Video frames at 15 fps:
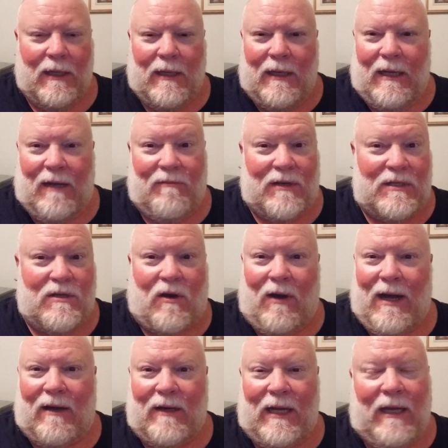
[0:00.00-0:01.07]
If it's
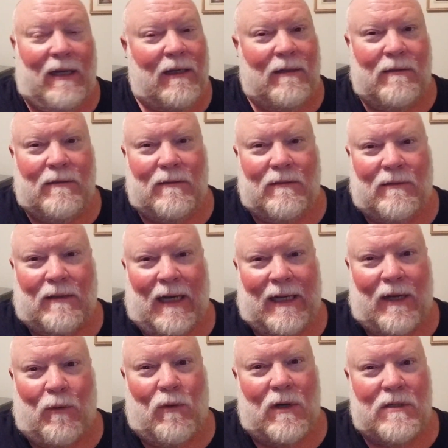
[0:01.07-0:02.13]
cloudy, like
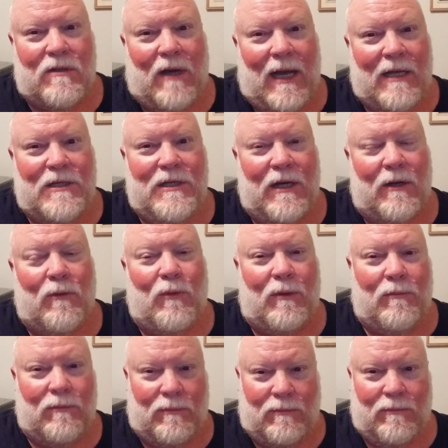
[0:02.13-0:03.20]
it was last year
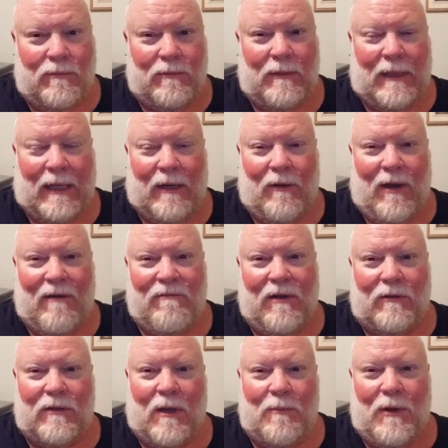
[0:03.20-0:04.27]
when
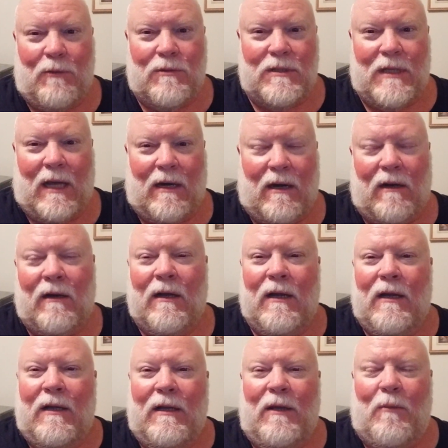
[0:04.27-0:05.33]
FLW was down there,
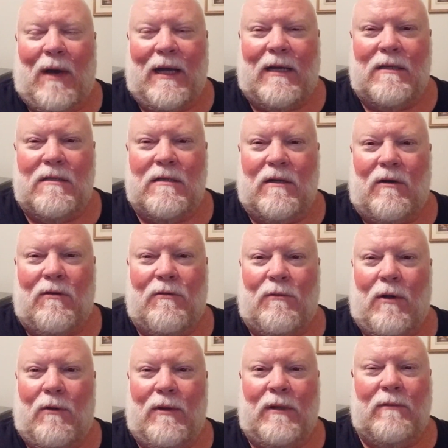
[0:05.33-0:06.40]
you might consider
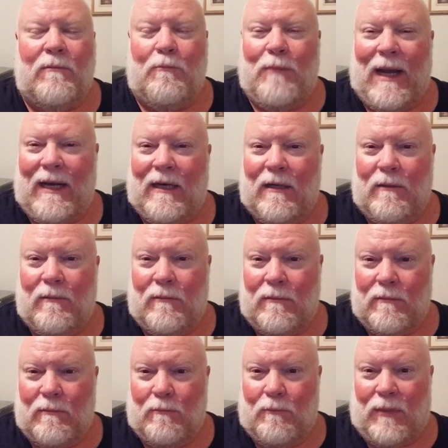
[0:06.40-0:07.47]
throwing painted
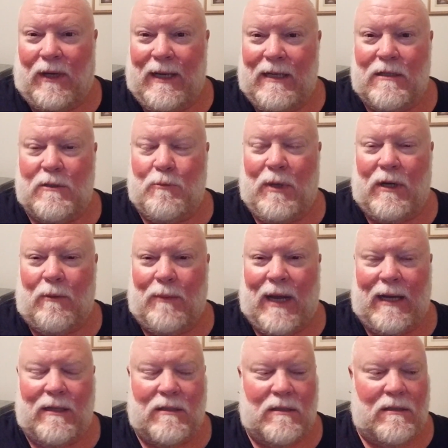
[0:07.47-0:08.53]
blade
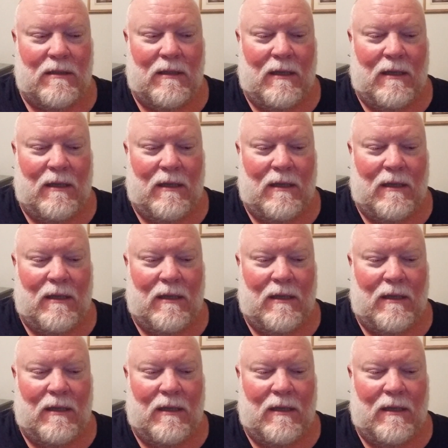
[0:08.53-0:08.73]
spinnerbaits.